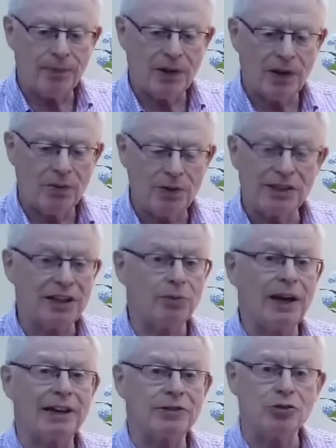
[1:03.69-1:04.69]
we said we
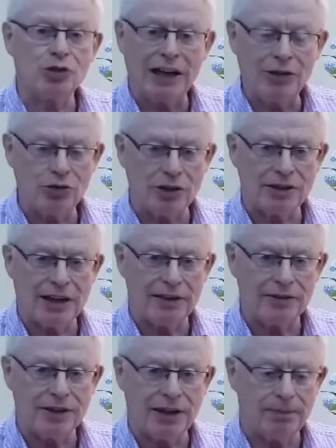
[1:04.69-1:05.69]
had to change it,
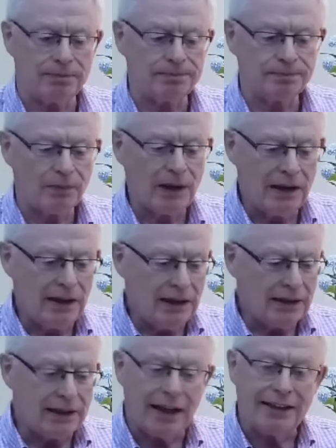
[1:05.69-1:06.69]
and
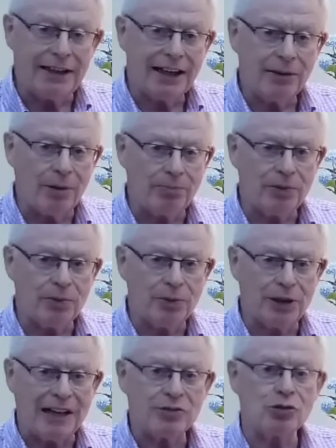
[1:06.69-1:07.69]
the idea came up that we
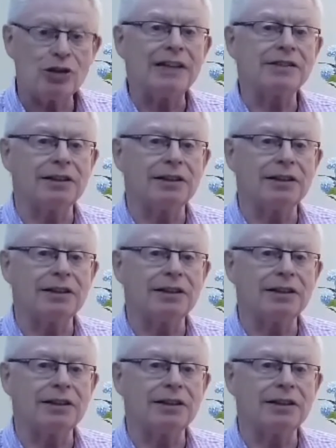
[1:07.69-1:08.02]
would ask Jason